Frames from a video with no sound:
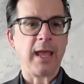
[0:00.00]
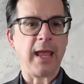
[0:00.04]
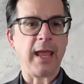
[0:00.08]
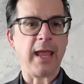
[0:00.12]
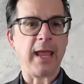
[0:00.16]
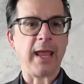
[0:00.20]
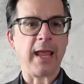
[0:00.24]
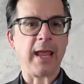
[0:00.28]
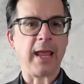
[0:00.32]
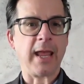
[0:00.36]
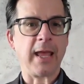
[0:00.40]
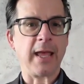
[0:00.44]

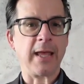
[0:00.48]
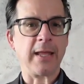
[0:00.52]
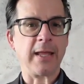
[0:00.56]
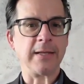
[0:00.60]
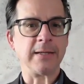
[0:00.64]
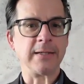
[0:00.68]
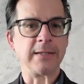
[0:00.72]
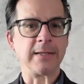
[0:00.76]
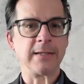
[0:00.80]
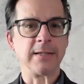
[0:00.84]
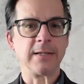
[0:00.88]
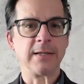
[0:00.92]

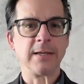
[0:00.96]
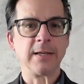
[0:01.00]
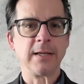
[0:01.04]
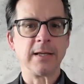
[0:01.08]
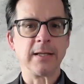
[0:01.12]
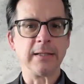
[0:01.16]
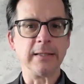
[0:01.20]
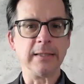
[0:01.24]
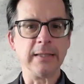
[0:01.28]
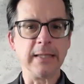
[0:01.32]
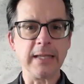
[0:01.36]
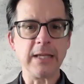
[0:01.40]
And
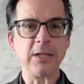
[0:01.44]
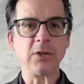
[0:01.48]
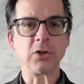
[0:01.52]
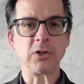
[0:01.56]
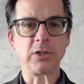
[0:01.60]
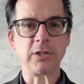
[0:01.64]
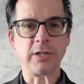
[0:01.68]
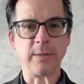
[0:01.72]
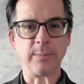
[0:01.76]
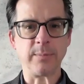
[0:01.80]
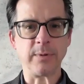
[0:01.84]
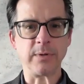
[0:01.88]

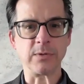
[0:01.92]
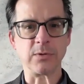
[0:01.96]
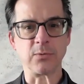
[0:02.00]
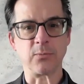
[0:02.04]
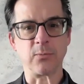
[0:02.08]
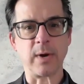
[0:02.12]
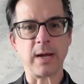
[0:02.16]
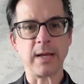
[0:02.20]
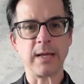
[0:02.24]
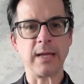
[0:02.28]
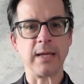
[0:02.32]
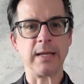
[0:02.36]
leadership is
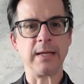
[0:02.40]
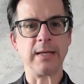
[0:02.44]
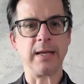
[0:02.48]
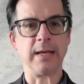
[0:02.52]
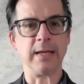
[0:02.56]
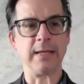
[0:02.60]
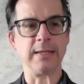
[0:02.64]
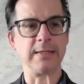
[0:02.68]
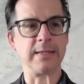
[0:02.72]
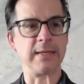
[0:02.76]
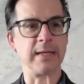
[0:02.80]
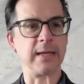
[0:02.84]

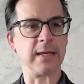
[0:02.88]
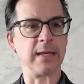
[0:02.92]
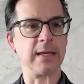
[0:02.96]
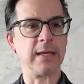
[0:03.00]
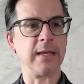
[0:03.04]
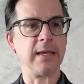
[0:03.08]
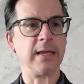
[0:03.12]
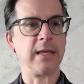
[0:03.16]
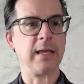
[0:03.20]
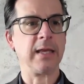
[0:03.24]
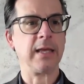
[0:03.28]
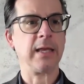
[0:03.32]
recognizing
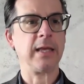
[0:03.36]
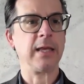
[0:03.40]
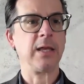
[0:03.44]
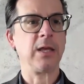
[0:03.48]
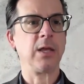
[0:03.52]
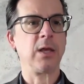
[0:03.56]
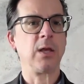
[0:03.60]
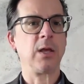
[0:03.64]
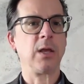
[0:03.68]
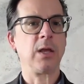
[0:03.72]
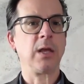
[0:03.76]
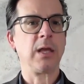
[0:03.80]

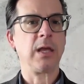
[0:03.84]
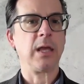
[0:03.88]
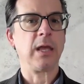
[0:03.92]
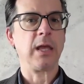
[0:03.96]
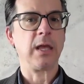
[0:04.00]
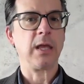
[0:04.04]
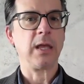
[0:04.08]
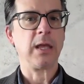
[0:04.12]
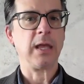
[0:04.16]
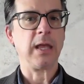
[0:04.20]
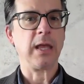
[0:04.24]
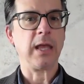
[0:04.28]

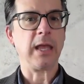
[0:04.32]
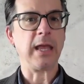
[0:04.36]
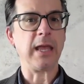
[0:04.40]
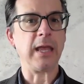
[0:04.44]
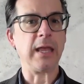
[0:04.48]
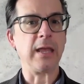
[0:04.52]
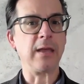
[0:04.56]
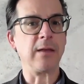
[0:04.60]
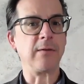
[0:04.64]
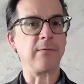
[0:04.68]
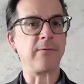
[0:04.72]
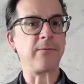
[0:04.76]

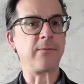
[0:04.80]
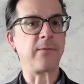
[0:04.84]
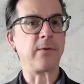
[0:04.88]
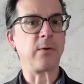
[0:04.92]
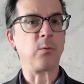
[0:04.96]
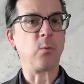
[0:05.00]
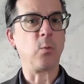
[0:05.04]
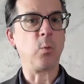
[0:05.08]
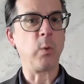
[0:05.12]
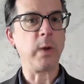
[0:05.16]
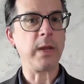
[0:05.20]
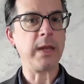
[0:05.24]
if
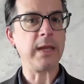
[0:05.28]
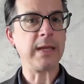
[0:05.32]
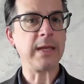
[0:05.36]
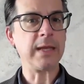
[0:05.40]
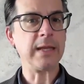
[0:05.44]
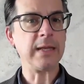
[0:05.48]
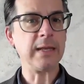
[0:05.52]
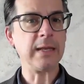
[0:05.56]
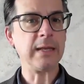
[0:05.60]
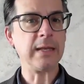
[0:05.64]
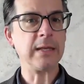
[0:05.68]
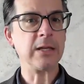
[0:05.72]
we
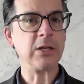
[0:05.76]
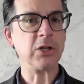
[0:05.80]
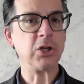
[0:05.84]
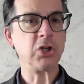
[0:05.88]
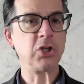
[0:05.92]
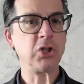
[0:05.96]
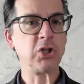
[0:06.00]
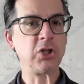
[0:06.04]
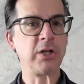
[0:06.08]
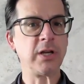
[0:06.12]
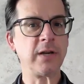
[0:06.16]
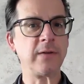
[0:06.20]
can
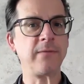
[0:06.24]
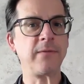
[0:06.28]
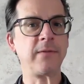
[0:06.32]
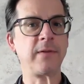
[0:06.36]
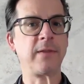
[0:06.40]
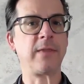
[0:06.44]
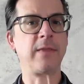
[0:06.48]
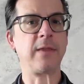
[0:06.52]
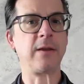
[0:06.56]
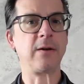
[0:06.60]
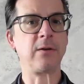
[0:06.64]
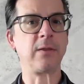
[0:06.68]
shift
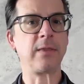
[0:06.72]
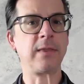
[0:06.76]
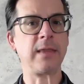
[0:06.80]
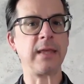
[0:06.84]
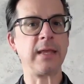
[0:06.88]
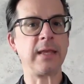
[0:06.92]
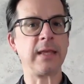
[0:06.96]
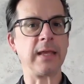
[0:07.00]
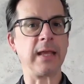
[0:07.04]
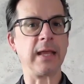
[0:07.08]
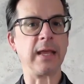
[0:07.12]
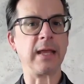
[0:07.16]
their
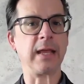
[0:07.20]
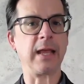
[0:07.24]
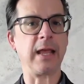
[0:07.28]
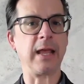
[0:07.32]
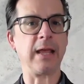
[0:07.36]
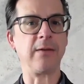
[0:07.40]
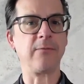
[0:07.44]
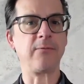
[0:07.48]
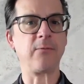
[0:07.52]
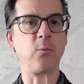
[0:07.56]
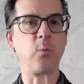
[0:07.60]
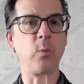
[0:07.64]
thinking,
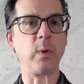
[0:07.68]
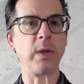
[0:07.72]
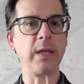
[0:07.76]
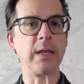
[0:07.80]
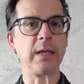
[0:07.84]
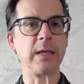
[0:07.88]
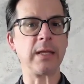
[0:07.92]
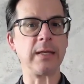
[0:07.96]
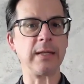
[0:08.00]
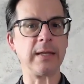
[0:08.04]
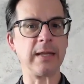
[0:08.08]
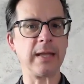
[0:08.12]
if we
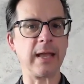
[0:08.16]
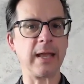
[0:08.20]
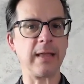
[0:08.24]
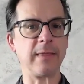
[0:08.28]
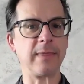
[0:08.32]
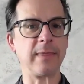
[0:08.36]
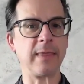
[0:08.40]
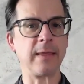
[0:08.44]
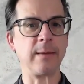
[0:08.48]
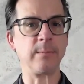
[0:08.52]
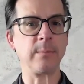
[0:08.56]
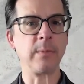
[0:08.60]
can
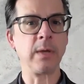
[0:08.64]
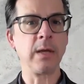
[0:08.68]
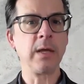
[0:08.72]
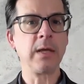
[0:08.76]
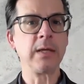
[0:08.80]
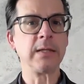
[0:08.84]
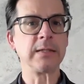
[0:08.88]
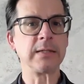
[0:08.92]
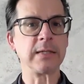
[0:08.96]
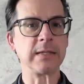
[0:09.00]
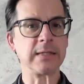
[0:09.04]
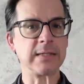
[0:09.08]
get them
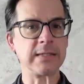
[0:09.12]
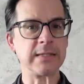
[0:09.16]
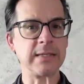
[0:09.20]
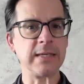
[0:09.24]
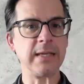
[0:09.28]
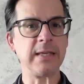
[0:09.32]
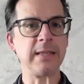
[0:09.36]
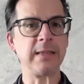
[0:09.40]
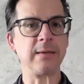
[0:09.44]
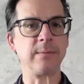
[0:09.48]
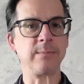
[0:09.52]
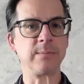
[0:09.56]
to
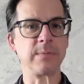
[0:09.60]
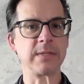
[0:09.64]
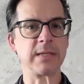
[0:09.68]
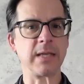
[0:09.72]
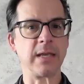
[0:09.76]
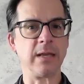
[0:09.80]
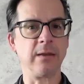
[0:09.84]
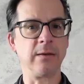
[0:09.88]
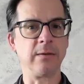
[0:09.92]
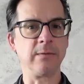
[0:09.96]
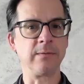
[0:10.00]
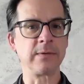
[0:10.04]
see
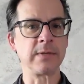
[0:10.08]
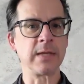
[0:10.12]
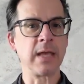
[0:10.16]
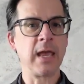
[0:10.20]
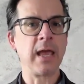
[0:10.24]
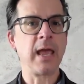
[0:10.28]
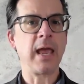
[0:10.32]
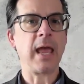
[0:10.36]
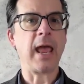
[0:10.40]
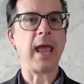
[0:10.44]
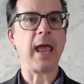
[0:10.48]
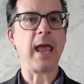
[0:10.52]
themselves
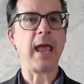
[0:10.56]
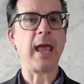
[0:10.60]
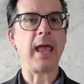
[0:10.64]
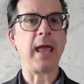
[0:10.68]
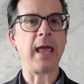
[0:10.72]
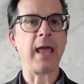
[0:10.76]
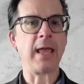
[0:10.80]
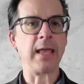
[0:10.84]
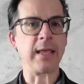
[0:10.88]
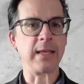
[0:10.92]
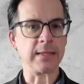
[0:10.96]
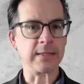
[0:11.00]

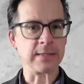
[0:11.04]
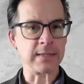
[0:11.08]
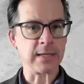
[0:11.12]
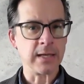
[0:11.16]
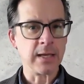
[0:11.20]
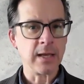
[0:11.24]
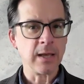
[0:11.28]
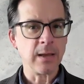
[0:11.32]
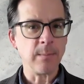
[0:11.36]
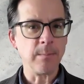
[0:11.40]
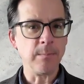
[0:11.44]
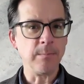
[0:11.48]
as
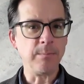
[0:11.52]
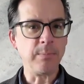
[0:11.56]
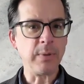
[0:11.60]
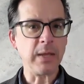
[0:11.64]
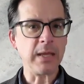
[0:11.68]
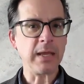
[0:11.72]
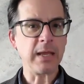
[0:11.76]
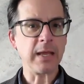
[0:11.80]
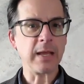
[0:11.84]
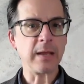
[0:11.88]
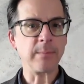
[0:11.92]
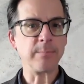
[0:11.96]

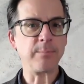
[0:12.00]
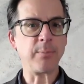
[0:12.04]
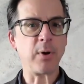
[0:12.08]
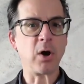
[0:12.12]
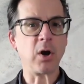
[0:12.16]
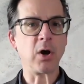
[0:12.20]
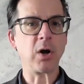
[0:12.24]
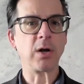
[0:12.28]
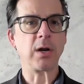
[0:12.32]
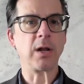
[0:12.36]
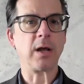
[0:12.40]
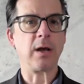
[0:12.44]
being
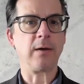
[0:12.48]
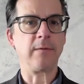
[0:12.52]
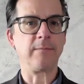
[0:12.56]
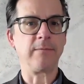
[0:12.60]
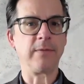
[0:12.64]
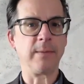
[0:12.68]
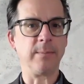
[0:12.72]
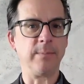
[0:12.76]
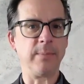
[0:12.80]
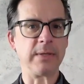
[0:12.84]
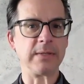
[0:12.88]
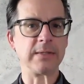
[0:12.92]
part of
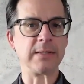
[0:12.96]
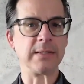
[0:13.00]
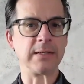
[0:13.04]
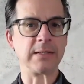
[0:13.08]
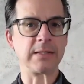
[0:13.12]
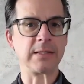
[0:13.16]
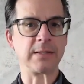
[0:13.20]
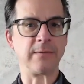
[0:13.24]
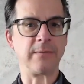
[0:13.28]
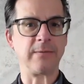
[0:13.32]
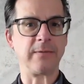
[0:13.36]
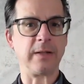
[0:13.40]
the
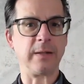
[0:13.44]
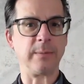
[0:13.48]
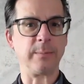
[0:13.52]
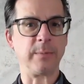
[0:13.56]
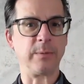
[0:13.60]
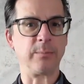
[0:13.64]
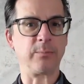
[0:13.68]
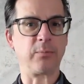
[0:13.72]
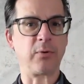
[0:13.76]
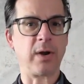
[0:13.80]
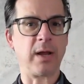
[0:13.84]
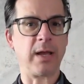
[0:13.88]
business
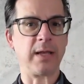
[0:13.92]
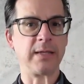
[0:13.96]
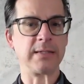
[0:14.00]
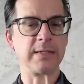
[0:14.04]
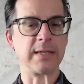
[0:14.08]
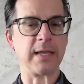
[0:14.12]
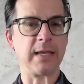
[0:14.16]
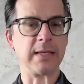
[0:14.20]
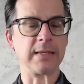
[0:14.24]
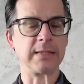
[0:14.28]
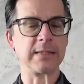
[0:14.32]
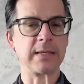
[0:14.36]
development
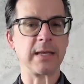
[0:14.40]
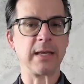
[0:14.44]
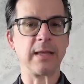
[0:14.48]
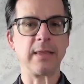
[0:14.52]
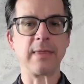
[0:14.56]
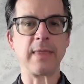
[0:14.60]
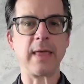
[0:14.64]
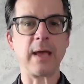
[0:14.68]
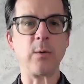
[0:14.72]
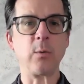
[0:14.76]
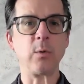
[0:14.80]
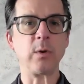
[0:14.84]
process,
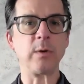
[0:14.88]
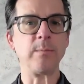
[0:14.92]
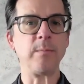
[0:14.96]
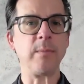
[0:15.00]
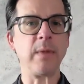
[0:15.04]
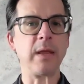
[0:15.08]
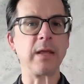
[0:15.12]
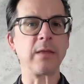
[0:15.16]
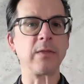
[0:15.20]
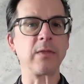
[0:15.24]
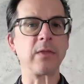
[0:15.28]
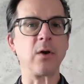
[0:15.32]
that would
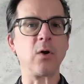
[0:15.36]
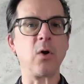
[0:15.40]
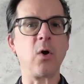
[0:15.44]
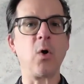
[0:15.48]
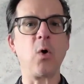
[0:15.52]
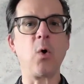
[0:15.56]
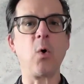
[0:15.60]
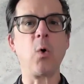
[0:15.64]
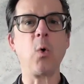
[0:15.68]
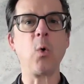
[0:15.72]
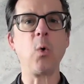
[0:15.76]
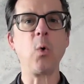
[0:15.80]
make the
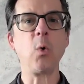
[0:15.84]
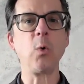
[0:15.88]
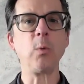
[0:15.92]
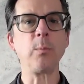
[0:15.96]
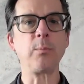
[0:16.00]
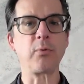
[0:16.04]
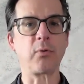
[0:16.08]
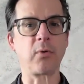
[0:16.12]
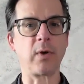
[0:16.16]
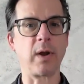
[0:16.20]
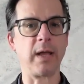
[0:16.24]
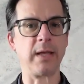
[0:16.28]
whole
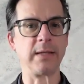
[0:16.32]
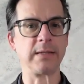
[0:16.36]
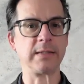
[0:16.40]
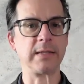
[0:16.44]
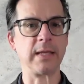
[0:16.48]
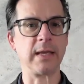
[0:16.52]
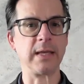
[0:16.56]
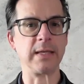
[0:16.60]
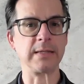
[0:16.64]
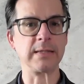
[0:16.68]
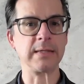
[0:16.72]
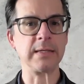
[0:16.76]

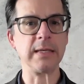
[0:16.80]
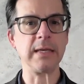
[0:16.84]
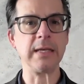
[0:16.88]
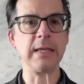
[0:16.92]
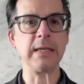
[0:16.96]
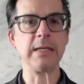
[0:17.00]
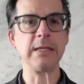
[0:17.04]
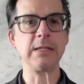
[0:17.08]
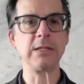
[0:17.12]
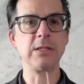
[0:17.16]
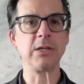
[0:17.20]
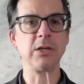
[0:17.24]
process
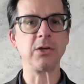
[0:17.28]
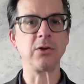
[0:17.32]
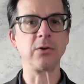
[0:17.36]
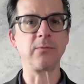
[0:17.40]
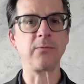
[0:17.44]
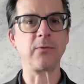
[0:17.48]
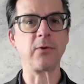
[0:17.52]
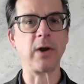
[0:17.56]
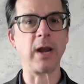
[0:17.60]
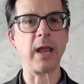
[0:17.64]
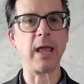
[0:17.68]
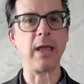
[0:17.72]
easier
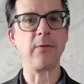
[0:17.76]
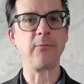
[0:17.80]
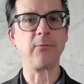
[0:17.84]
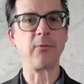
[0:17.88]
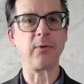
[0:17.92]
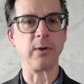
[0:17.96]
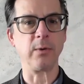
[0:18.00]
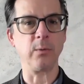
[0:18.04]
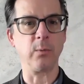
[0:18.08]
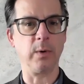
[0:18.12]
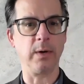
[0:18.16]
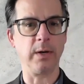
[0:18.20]
for
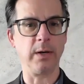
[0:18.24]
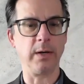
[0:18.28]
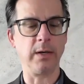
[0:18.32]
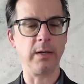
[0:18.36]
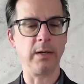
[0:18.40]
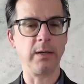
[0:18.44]
everyone